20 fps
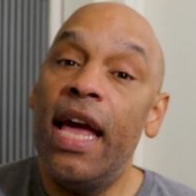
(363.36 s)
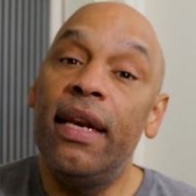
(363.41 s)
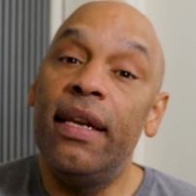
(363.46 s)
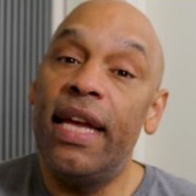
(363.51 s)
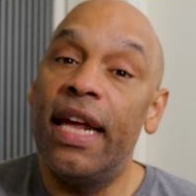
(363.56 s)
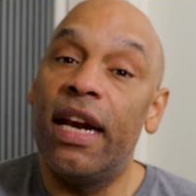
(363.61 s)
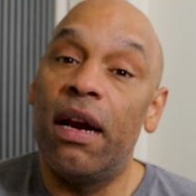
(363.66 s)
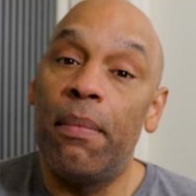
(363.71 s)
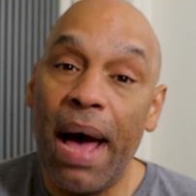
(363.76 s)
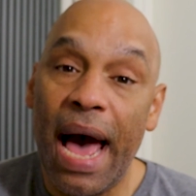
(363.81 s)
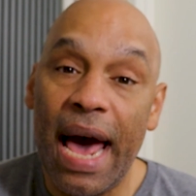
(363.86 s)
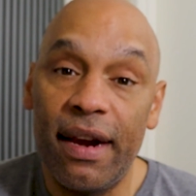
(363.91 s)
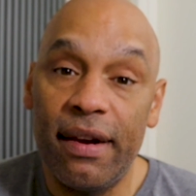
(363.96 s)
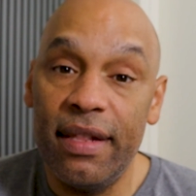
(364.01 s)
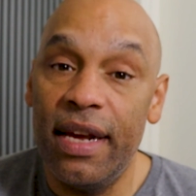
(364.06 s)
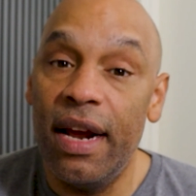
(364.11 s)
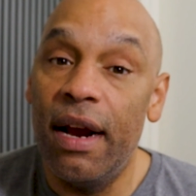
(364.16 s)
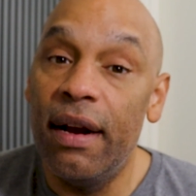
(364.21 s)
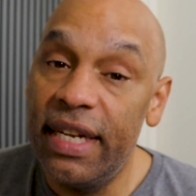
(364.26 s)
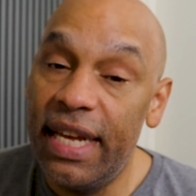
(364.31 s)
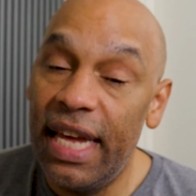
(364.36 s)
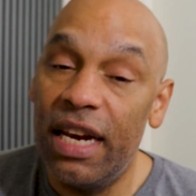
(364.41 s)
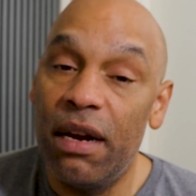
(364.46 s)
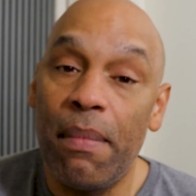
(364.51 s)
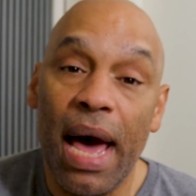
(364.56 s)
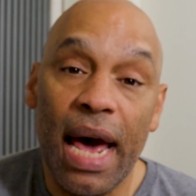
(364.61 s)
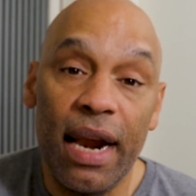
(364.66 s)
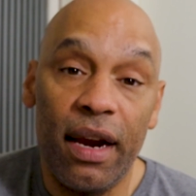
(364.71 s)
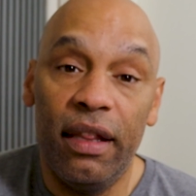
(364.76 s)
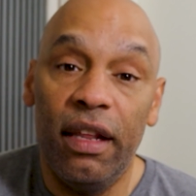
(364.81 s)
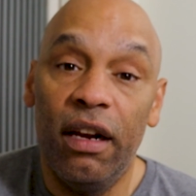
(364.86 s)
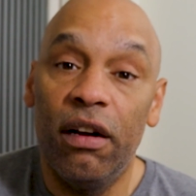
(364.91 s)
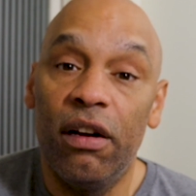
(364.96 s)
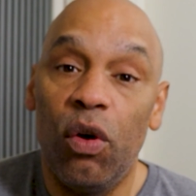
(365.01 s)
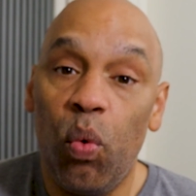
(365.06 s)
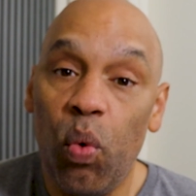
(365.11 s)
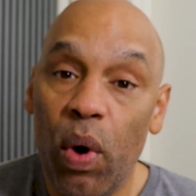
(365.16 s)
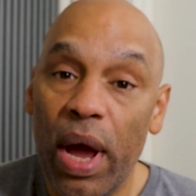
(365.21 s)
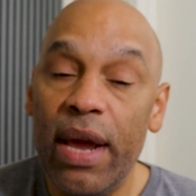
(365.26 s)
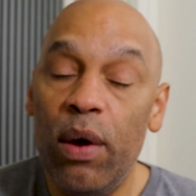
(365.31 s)
and get him out of there in
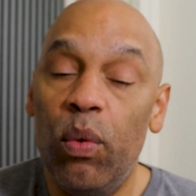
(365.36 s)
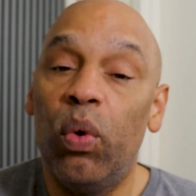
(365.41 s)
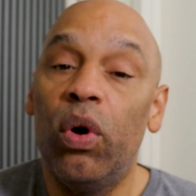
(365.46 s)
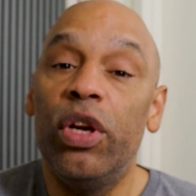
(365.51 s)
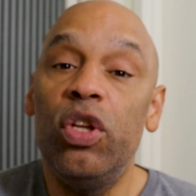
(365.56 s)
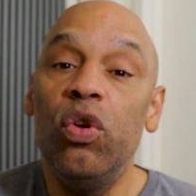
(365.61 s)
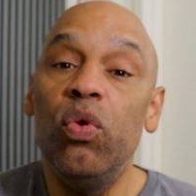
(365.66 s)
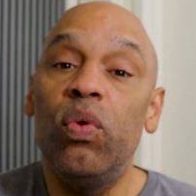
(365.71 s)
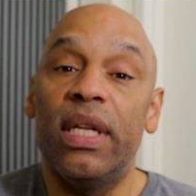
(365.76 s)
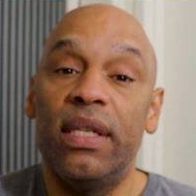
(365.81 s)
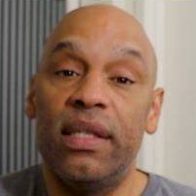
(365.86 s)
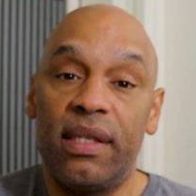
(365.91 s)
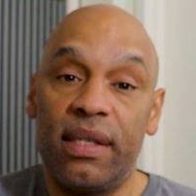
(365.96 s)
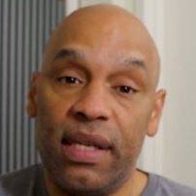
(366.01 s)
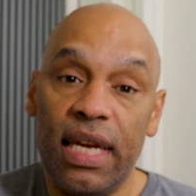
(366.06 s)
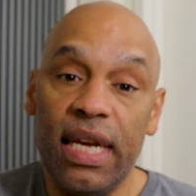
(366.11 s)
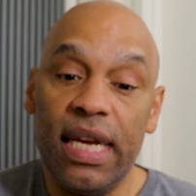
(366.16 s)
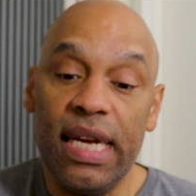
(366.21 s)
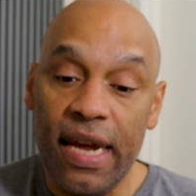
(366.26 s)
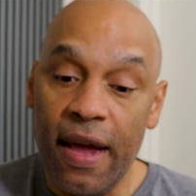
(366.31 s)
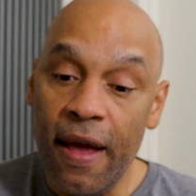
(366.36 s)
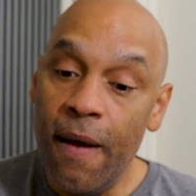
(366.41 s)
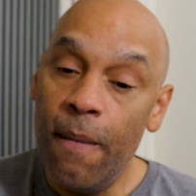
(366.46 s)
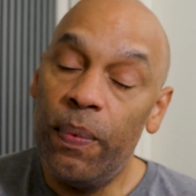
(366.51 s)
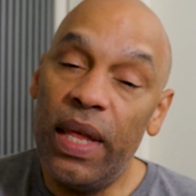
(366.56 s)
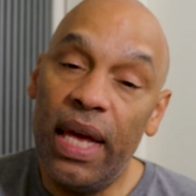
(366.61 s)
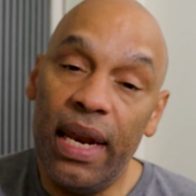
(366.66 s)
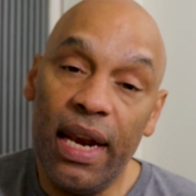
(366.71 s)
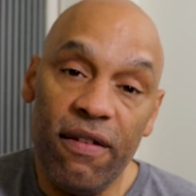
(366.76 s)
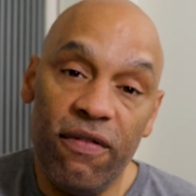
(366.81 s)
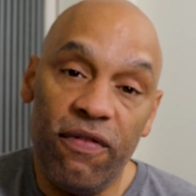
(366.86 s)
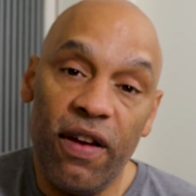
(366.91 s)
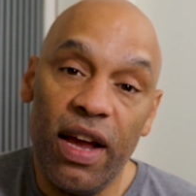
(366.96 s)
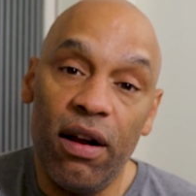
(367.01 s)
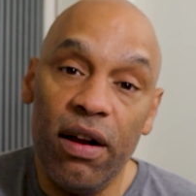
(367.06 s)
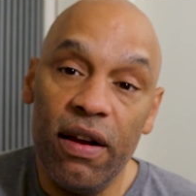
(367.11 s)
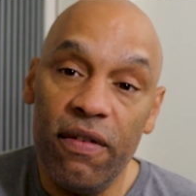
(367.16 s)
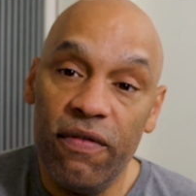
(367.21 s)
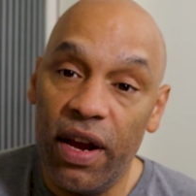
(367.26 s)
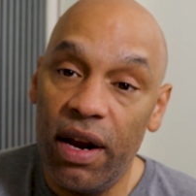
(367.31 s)
a way where you can see in a
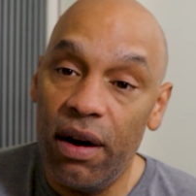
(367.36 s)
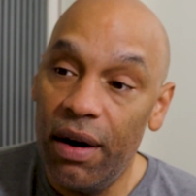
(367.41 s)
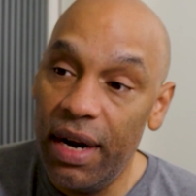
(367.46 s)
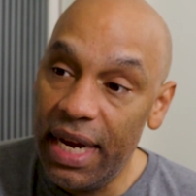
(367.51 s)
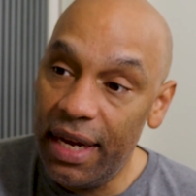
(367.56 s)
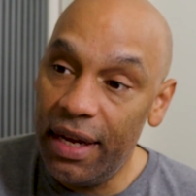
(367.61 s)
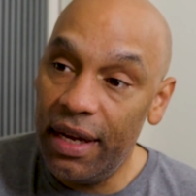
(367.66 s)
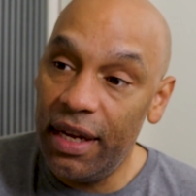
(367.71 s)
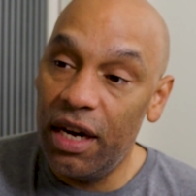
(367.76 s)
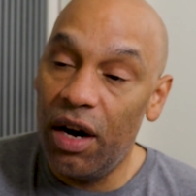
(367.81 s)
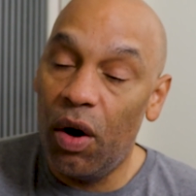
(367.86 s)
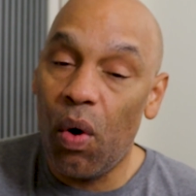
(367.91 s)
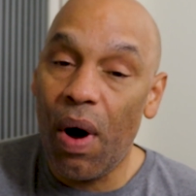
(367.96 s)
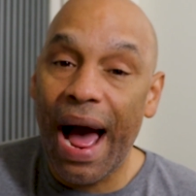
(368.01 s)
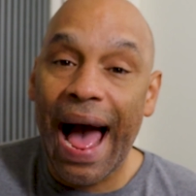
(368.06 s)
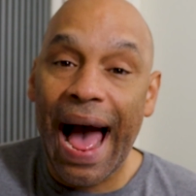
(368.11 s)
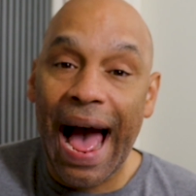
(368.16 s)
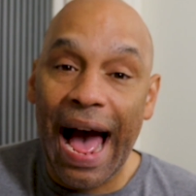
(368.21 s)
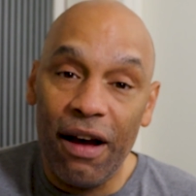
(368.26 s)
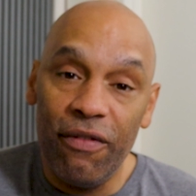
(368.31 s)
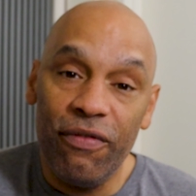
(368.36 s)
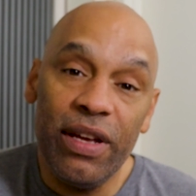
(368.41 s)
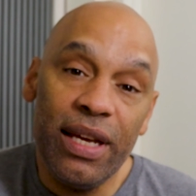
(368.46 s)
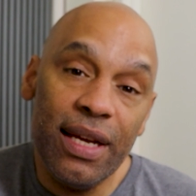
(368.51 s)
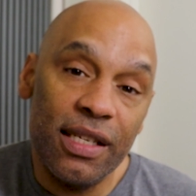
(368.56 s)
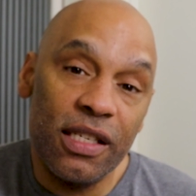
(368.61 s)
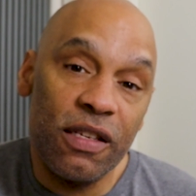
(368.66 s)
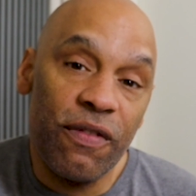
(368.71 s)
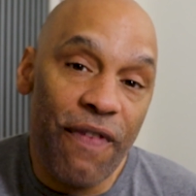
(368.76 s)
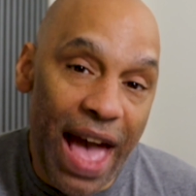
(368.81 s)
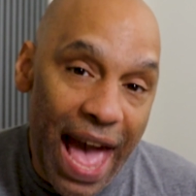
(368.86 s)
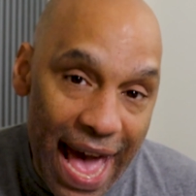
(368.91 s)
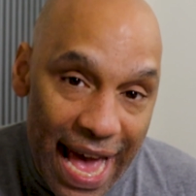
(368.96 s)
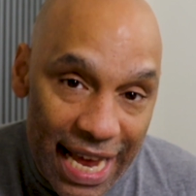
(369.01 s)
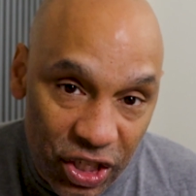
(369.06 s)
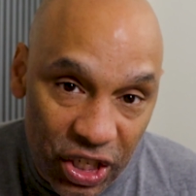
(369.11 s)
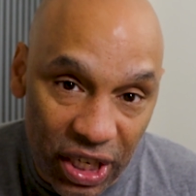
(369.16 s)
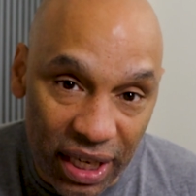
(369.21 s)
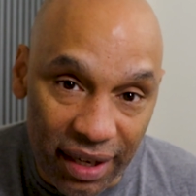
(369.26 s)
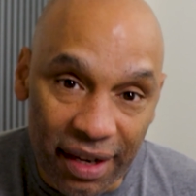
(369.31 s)
very, very, obvious
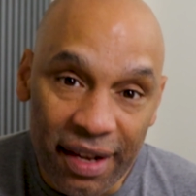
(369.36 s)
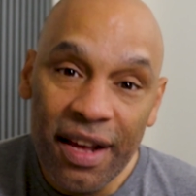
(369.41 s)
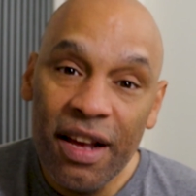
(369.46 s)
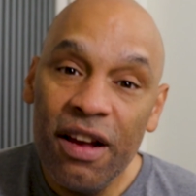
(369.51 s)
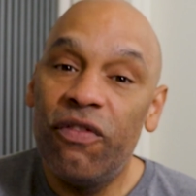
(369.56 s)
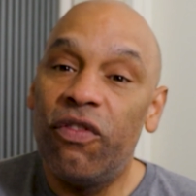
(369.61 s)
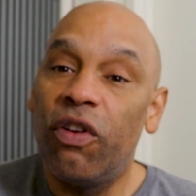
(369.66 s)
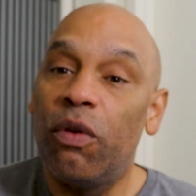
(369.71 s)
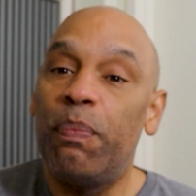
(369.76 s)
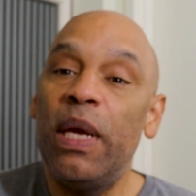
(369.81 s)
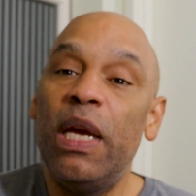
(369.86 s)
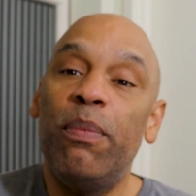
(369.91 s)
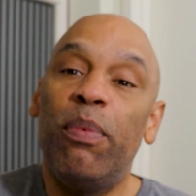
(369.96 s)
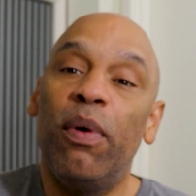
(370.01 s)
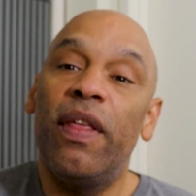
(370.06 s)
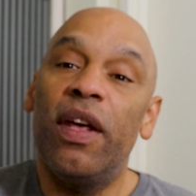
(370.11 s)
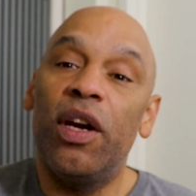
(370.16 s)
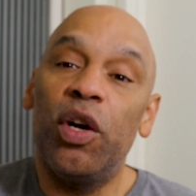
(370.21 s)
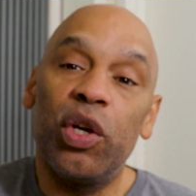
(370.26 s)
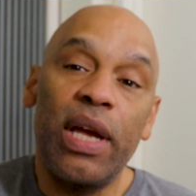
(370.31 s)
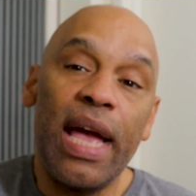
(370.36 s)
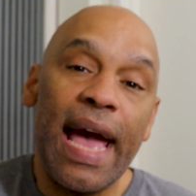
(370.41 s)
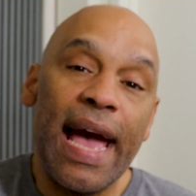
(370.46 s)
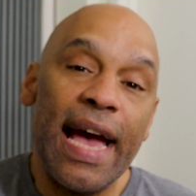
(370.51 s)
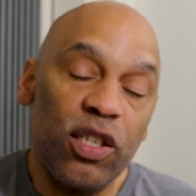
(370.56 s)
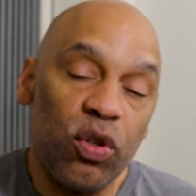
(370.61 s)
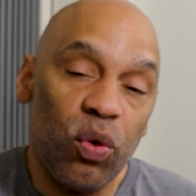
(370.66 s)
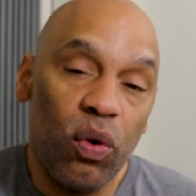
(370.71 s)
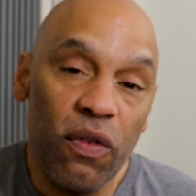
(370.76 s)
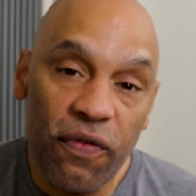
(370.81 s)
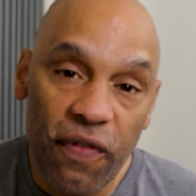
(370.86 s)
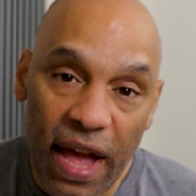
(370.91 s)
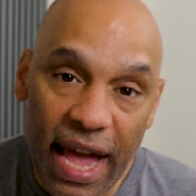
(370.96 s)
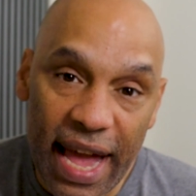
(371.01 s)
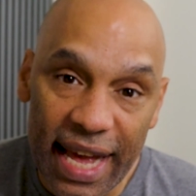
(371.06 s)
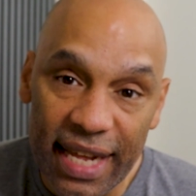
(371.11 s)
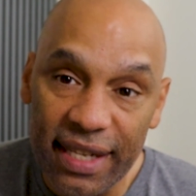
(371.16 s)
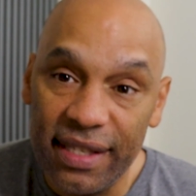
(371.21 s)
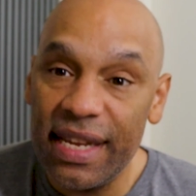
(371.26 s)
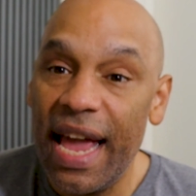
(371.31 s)
fashion for people that are casual
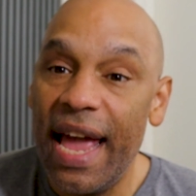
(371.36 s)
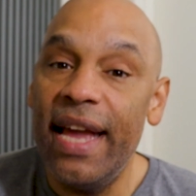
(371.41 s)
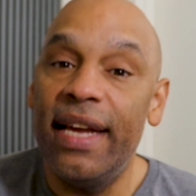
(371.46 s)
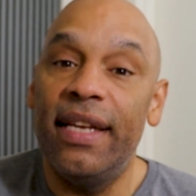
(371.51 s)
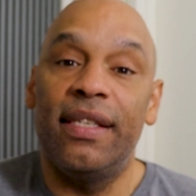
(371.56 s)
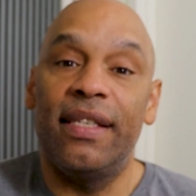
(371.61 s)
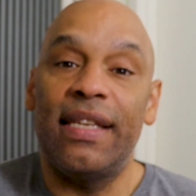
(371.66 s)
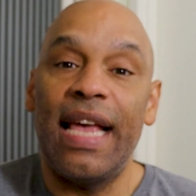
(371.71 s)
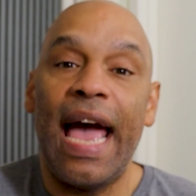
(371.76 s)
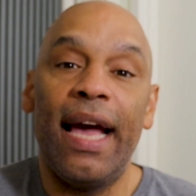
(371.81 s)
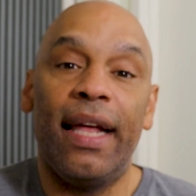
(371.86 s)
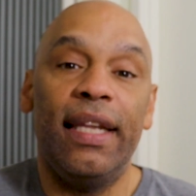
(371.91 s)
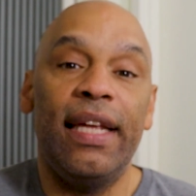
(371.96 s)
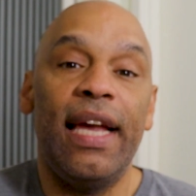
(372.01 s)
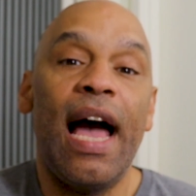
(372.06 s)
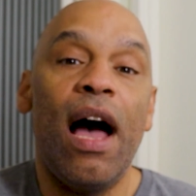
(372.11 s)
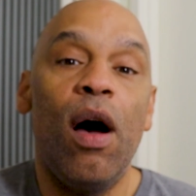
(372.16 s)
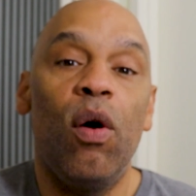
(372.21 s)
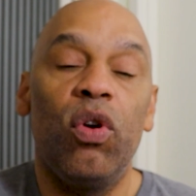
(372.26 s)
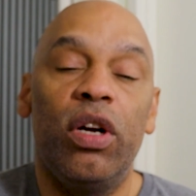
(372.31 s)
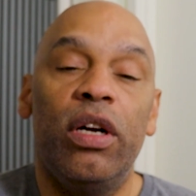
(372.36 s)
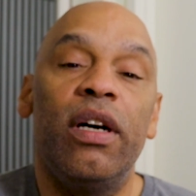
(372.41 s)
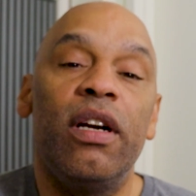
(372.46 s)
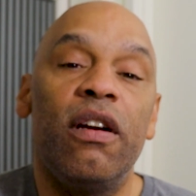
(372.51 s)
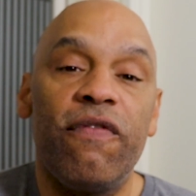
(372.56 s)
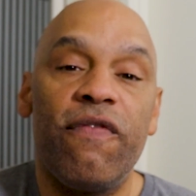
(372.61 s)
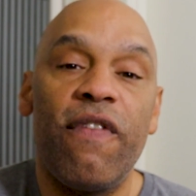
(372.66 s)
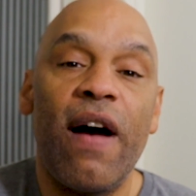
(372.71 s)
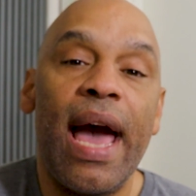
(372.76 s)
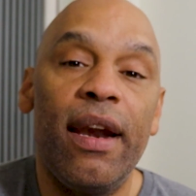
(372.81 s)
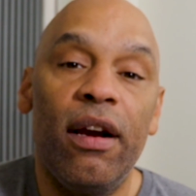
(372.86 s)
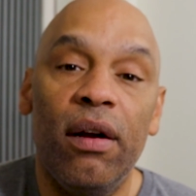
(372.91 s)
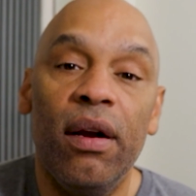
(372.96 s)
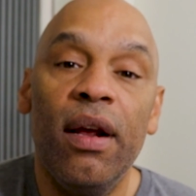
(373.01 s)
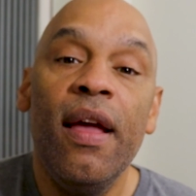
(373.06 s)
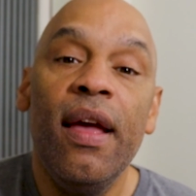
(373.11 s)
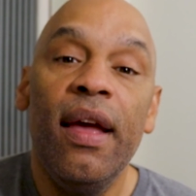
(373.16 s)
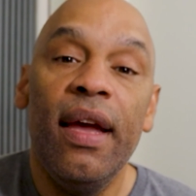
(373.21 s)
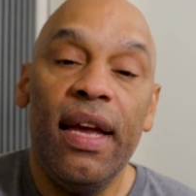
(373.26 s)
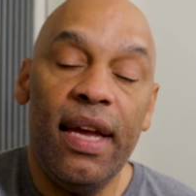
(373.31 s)
fans exactly how good a
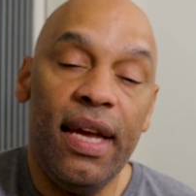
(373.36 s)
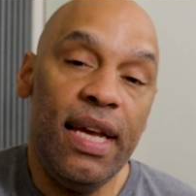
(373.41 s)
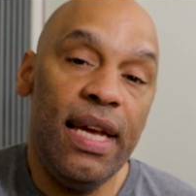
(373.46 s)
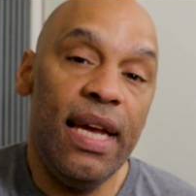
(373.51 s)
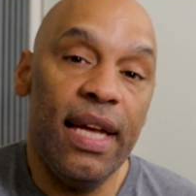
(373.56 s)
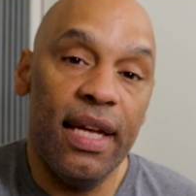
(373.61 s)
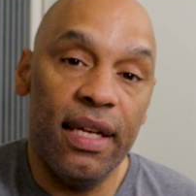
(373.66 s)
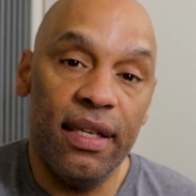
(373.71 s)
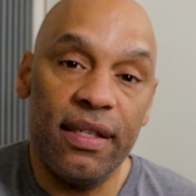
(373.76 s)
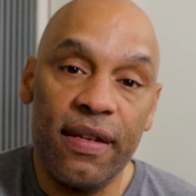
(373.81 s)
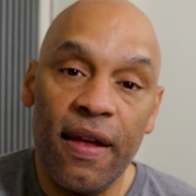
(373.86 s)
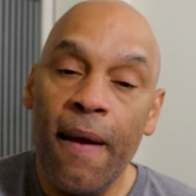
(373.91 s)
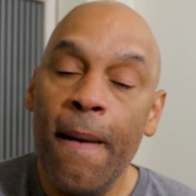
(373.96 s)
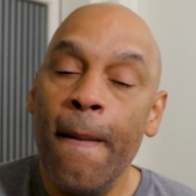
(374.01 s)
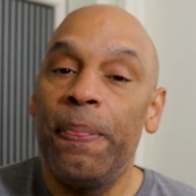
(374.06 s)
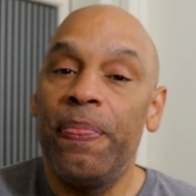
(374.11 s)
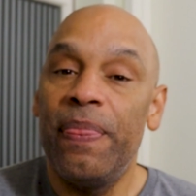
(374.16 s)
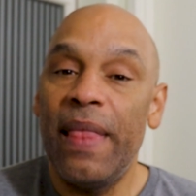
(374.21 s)
fighter he is.